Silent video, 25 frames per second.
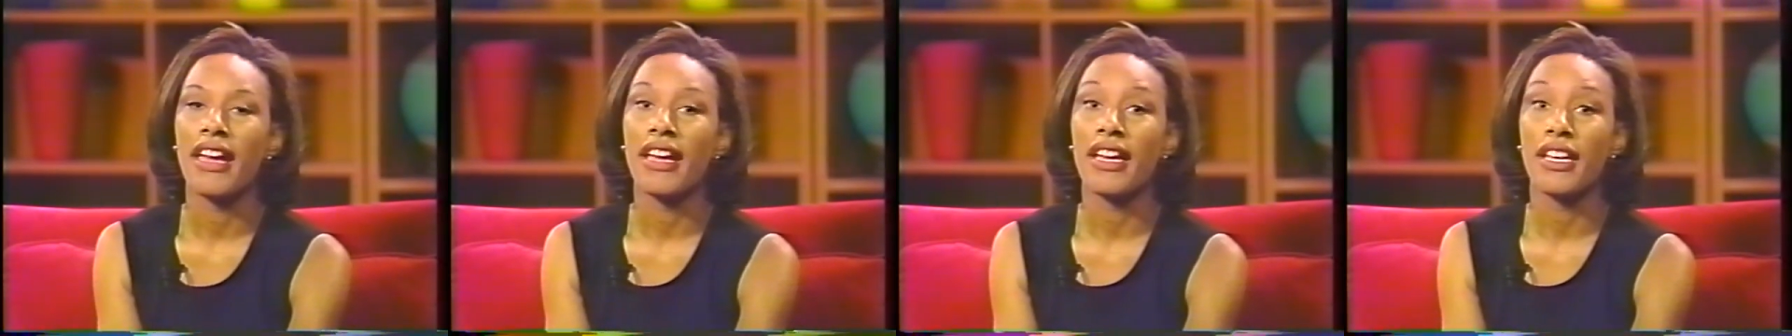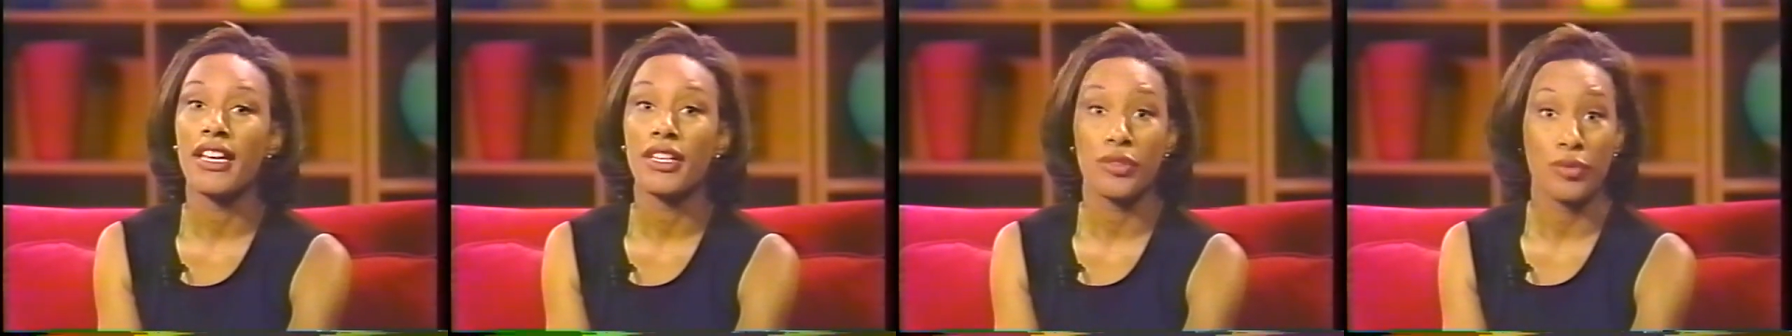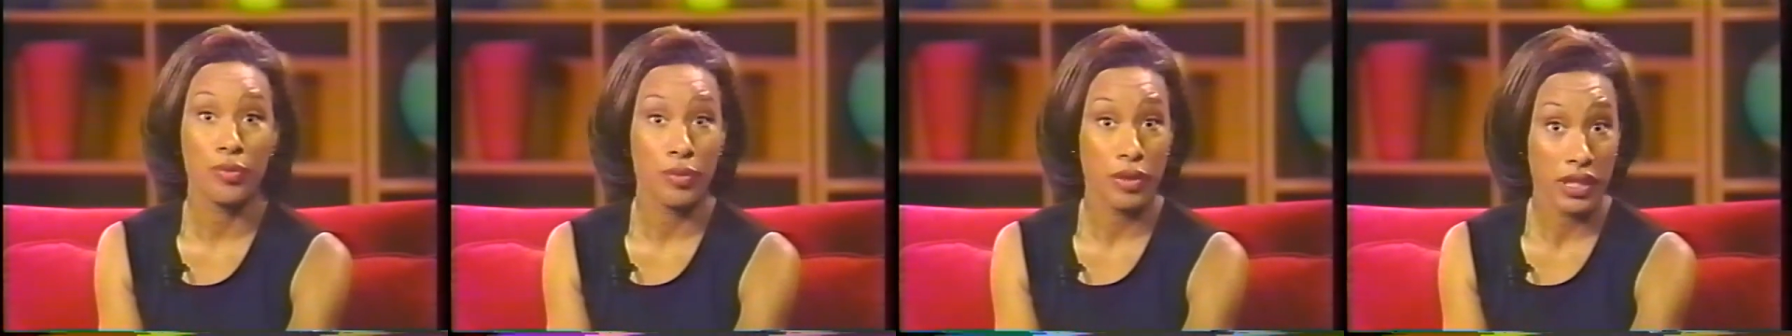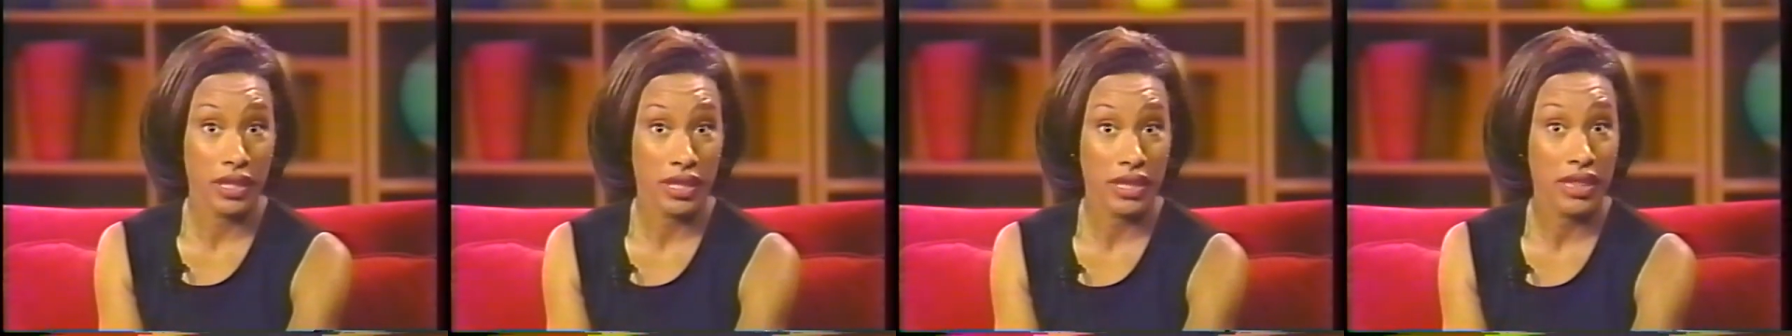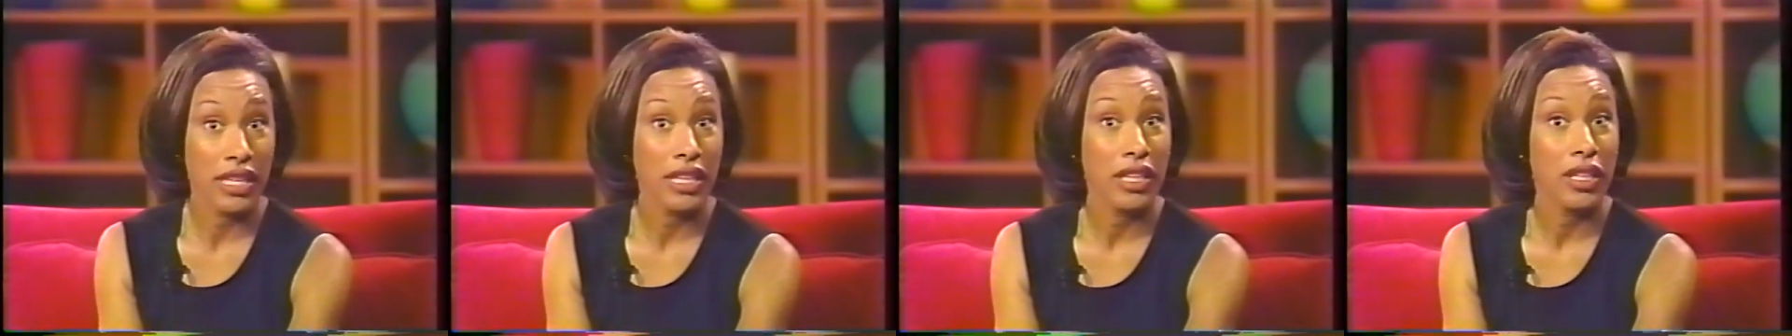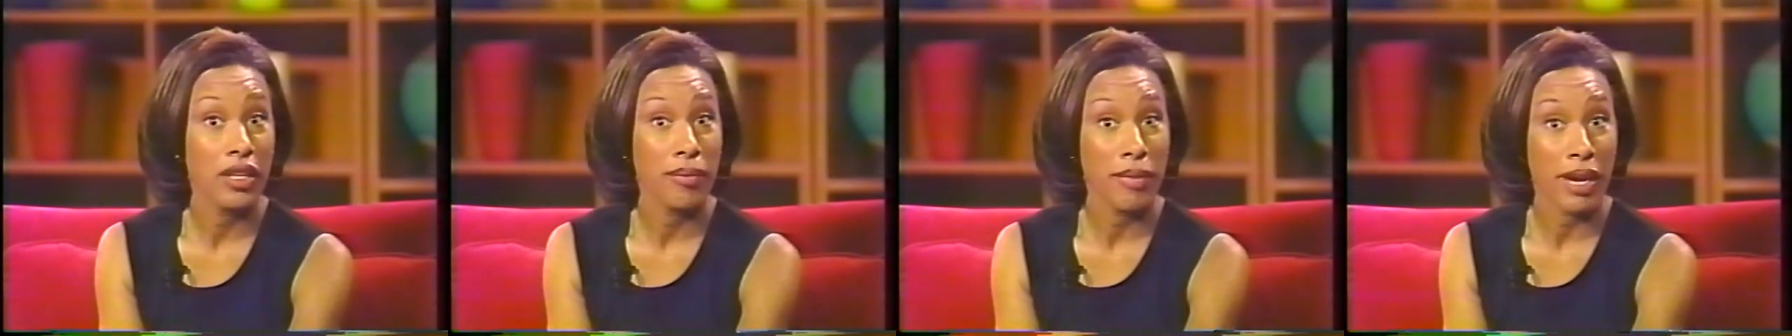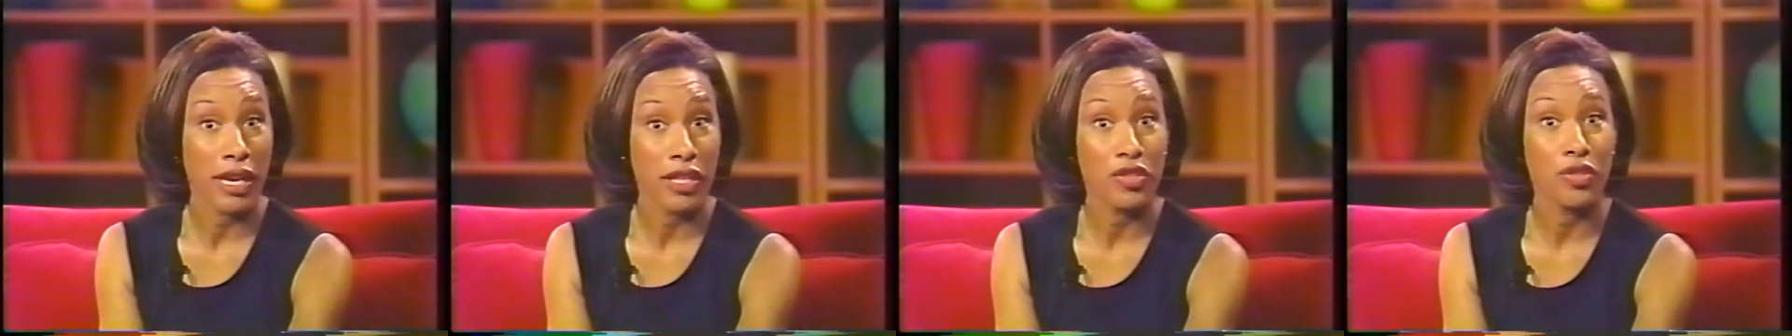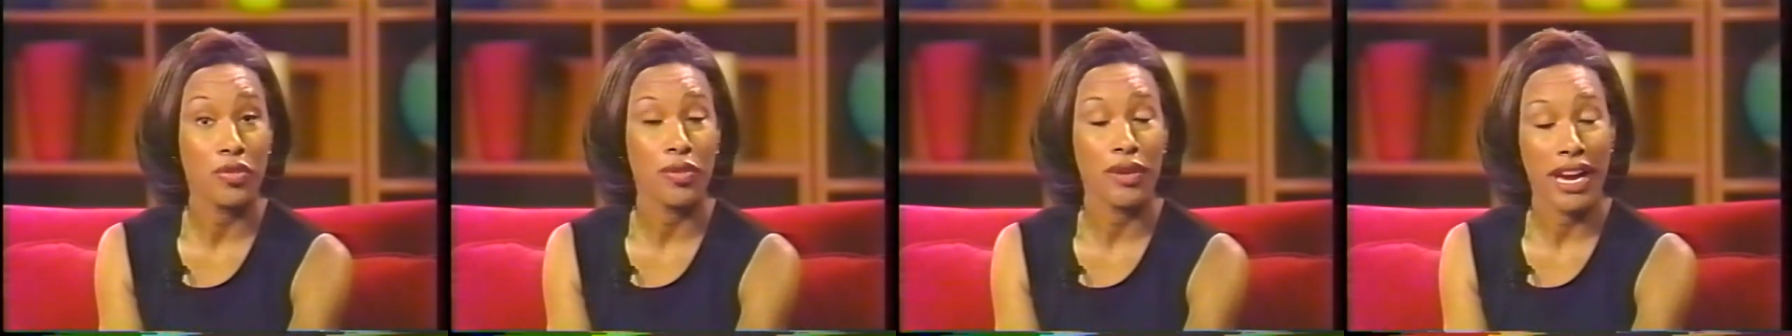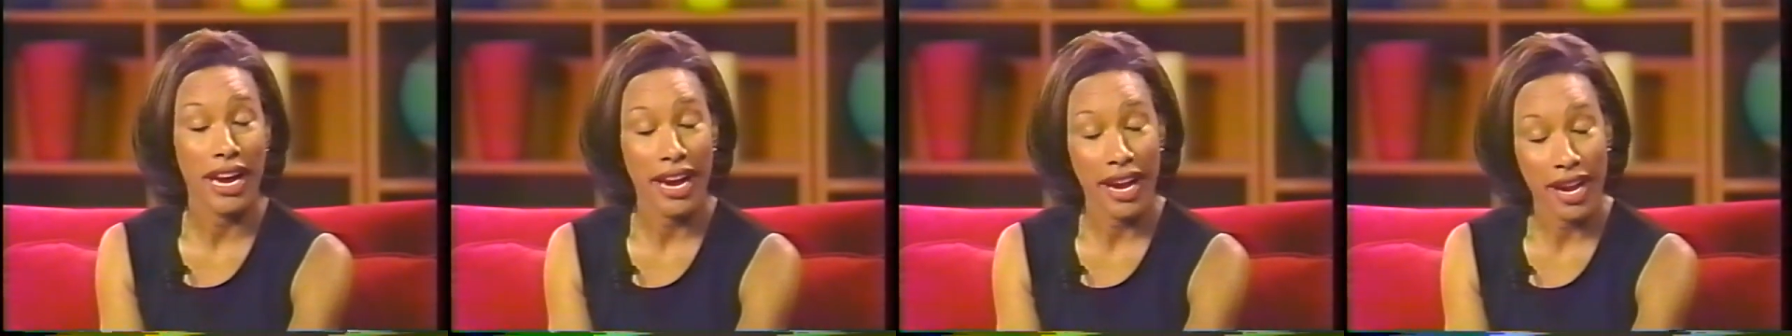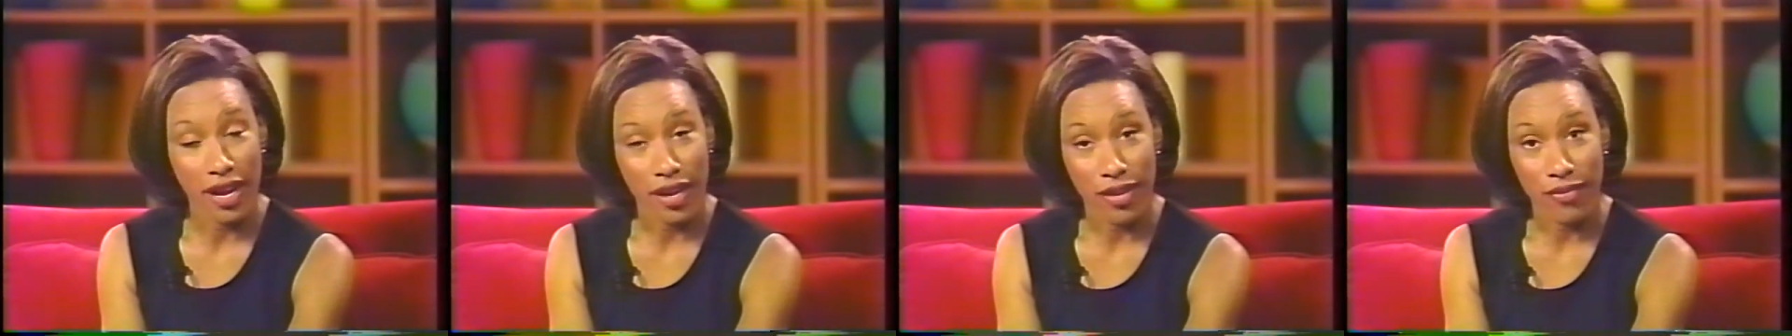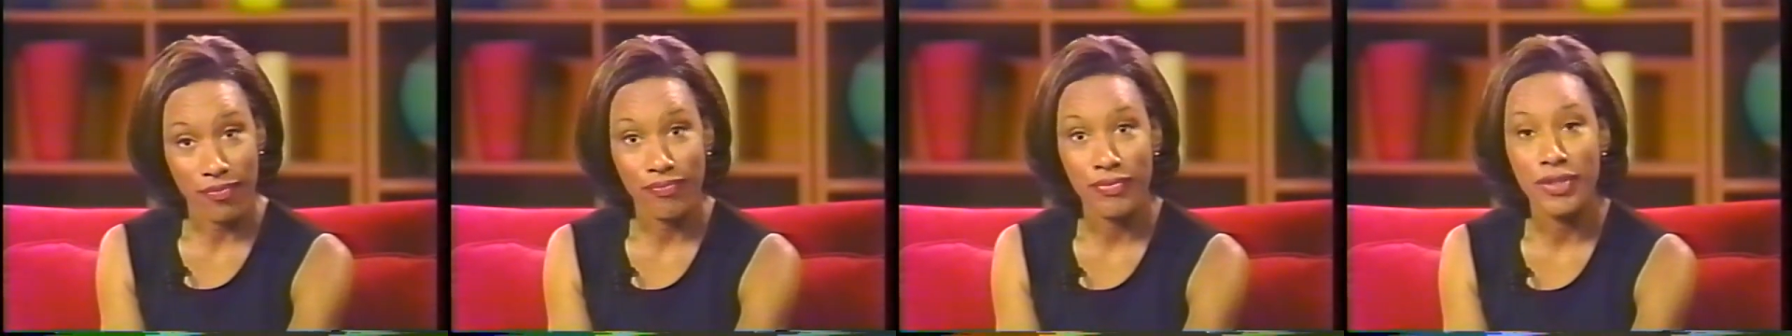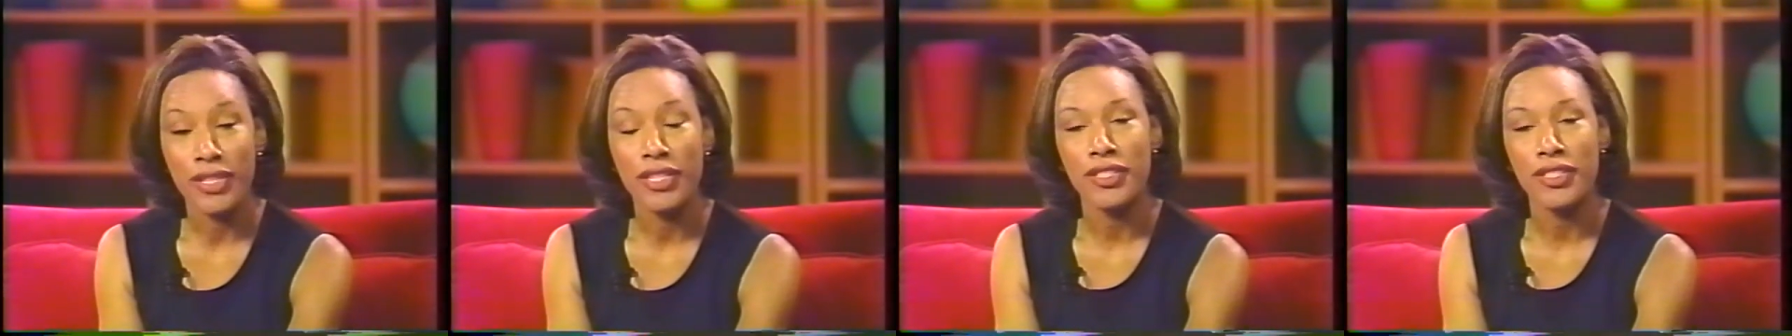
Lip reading: is really thinking about your hair.